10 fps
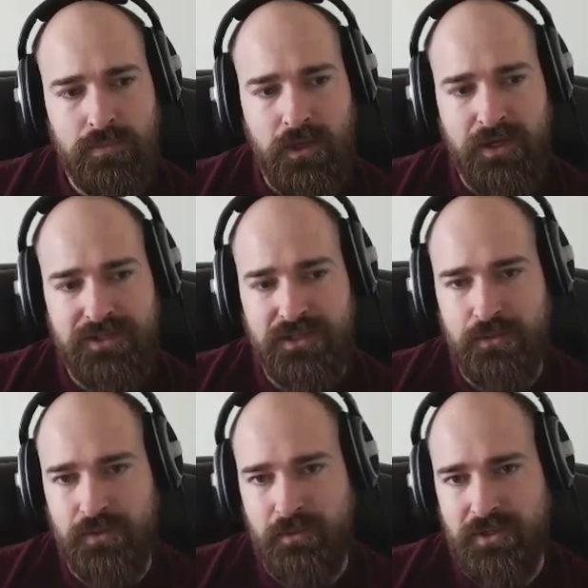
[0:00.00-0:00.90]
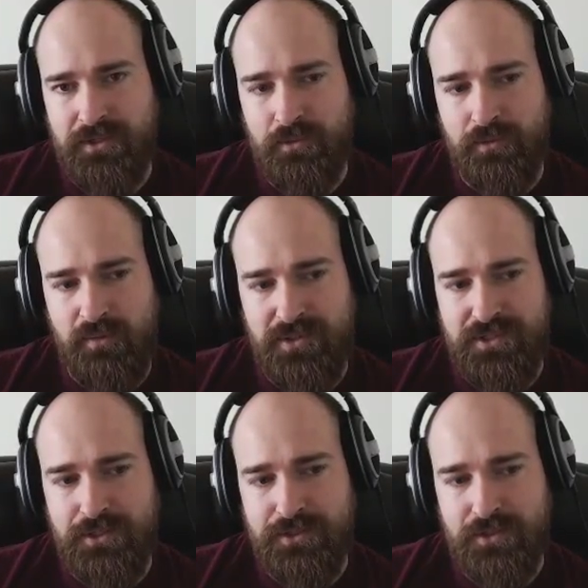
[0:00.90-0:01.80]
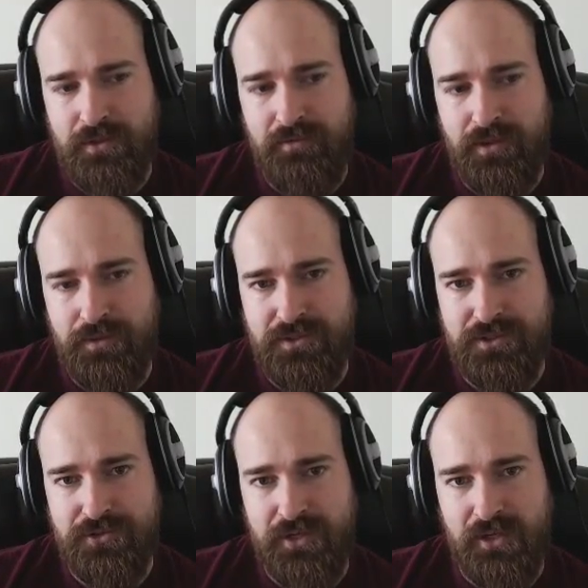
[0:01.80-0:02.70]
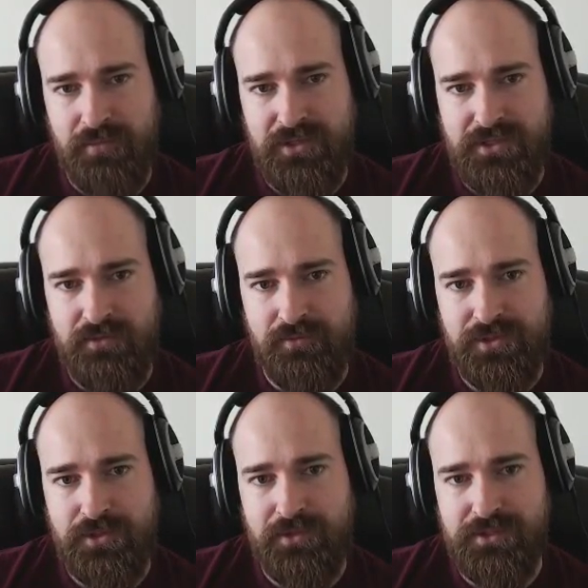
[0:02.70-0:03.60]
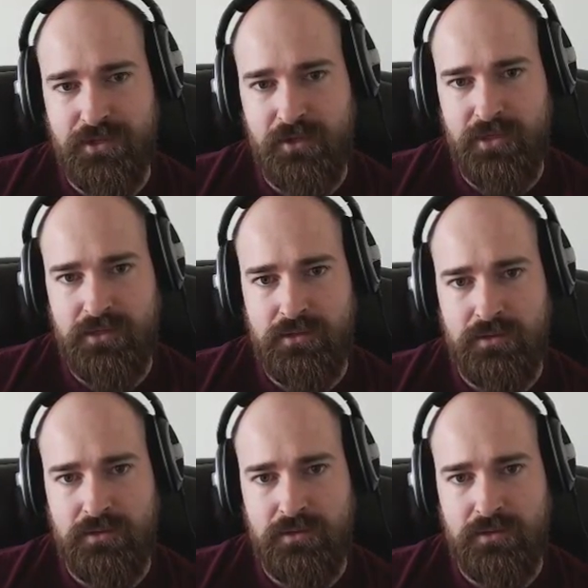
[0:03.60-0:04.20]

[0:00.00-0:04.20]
I honestly don't really want to deal with rebels here, so even though this is trade company stuff, I'm just going to raise autonomy.